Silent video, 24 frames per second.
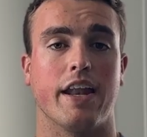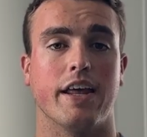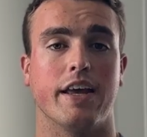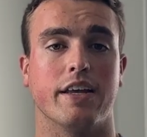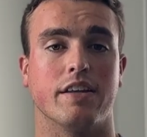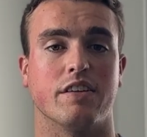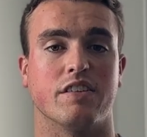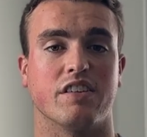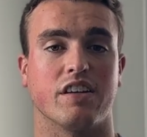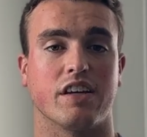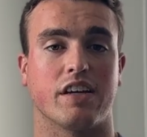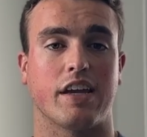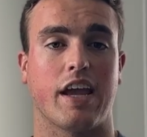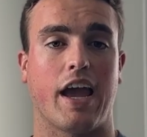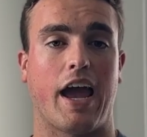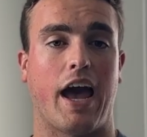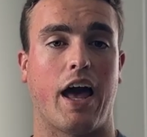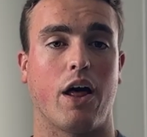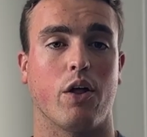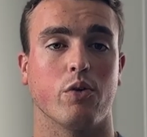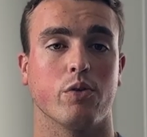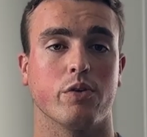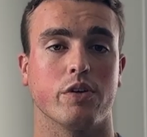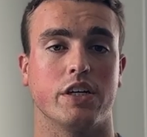It's the
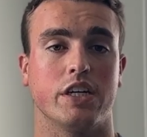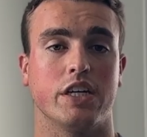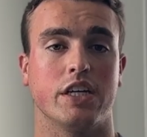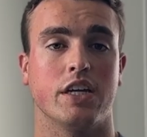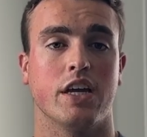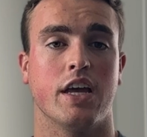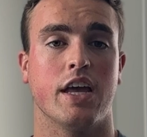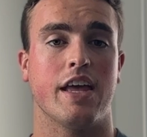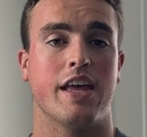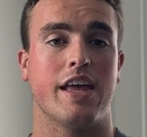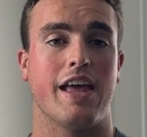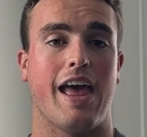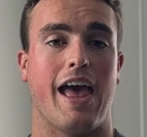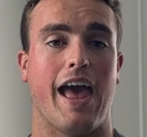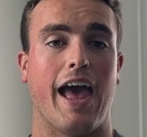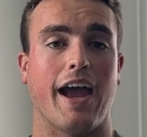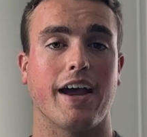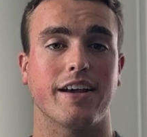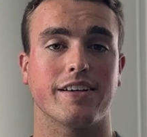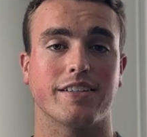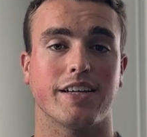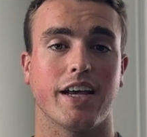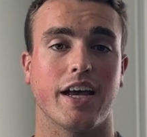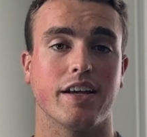calorie
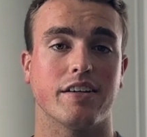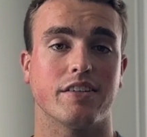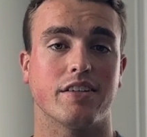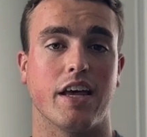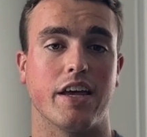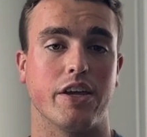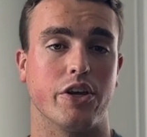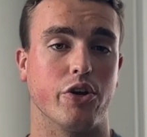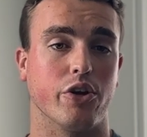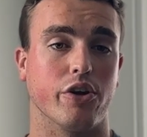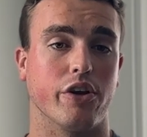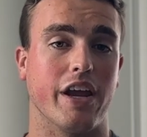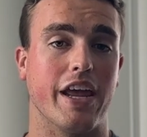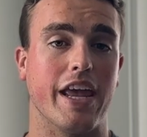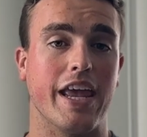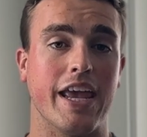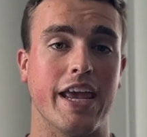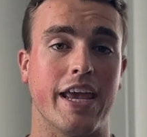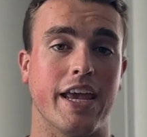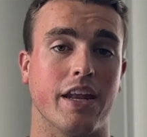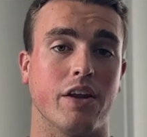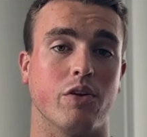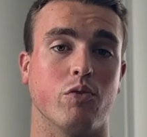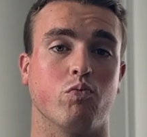excess that you're
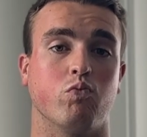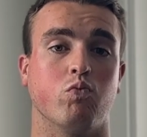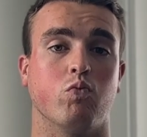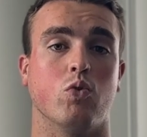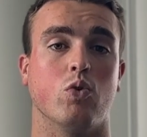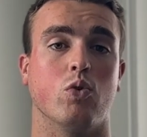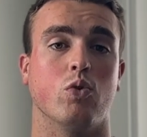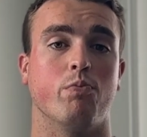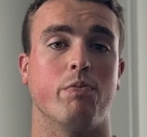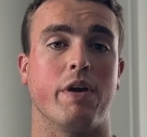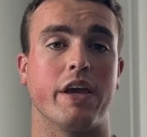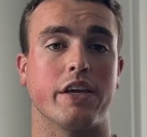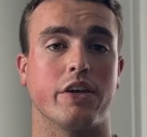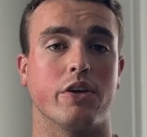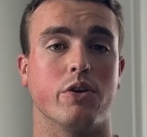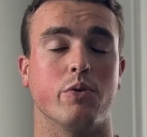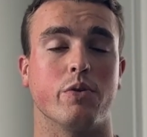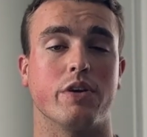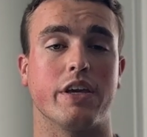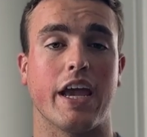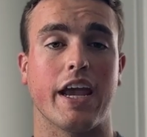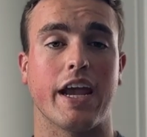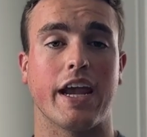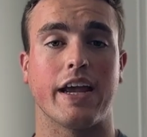in will make you
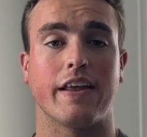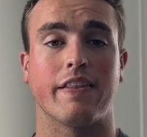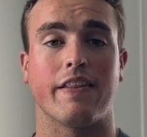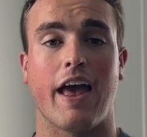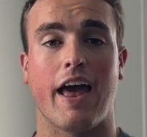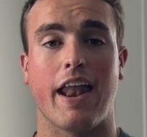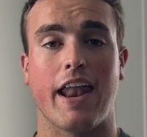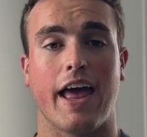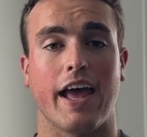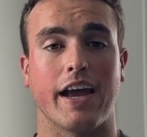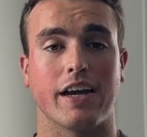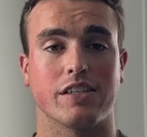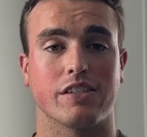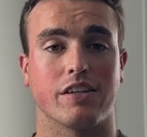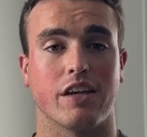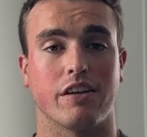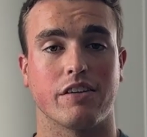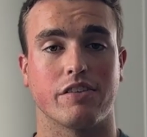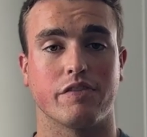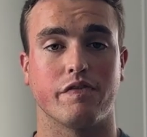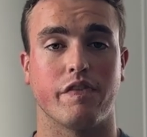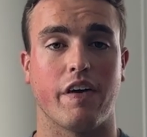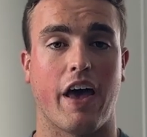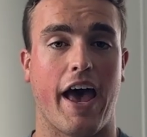gain that
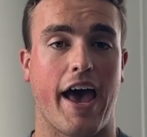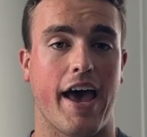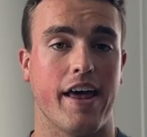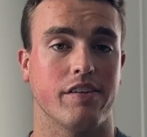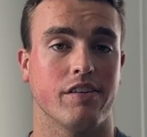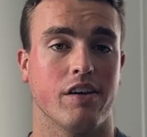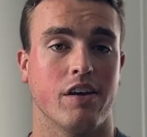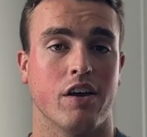excess fat.